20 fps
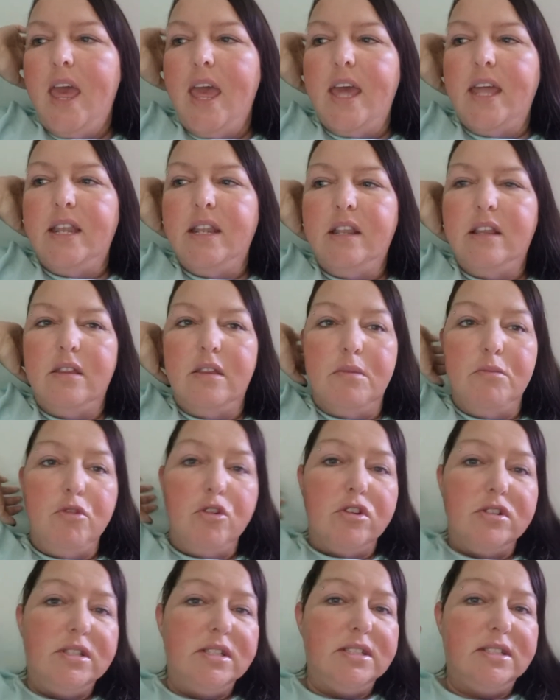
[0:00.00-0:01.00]
And the
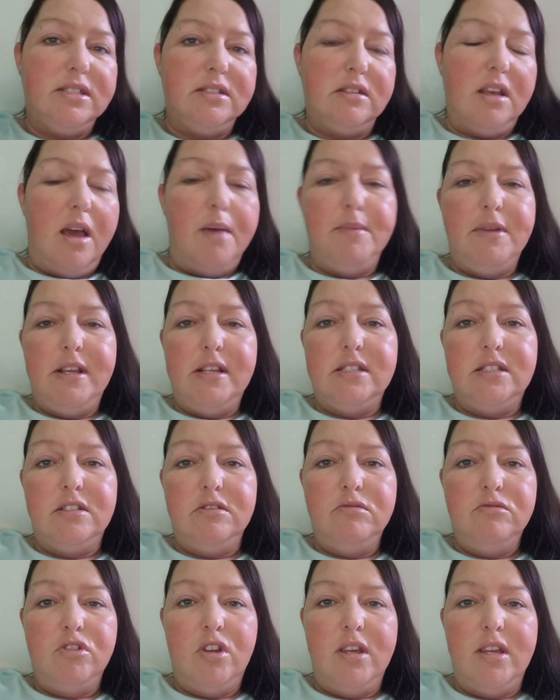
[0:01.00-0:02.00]
music's
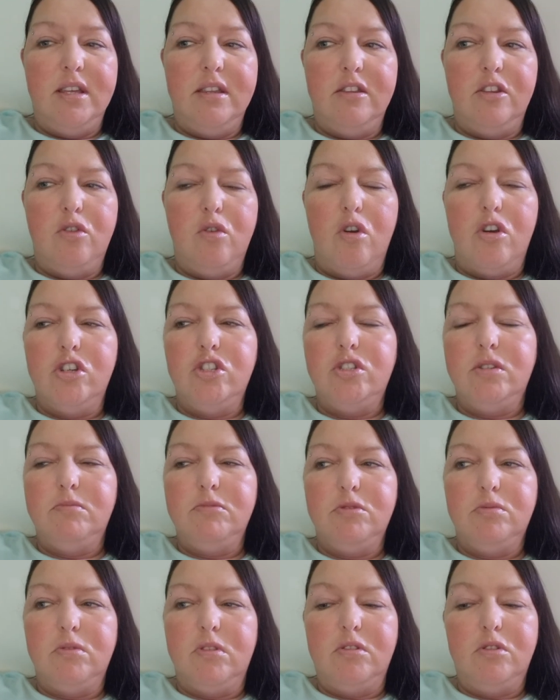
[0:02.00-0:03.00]
amazing, right? The
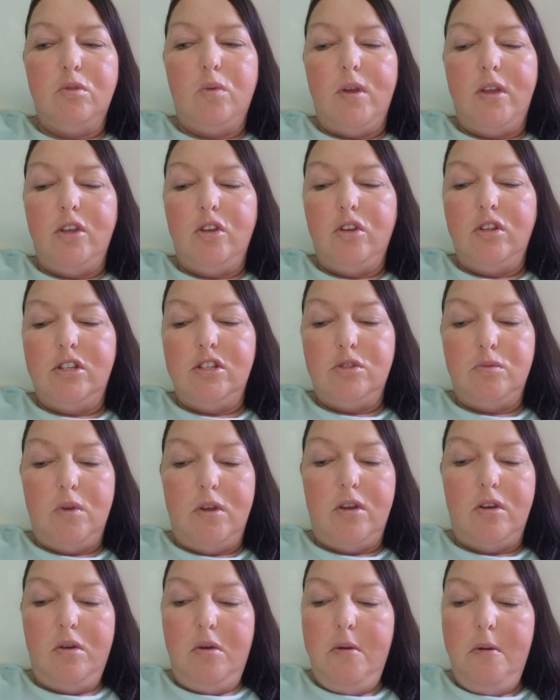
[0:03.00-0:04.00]
costumes were quite good as
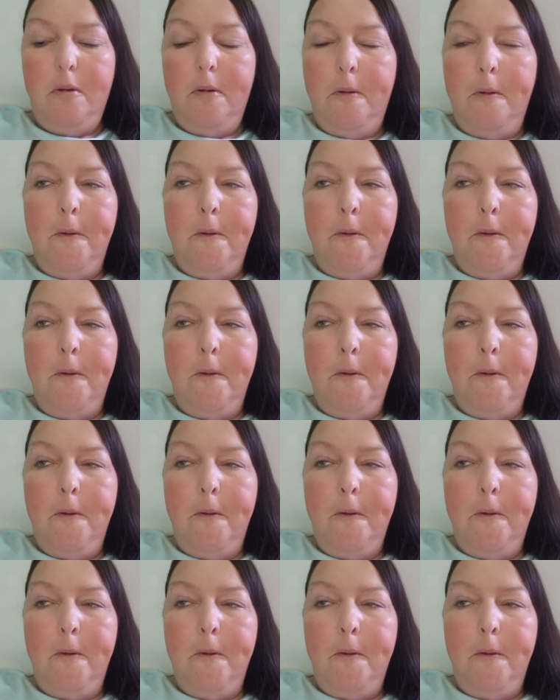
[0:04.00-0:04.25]
well.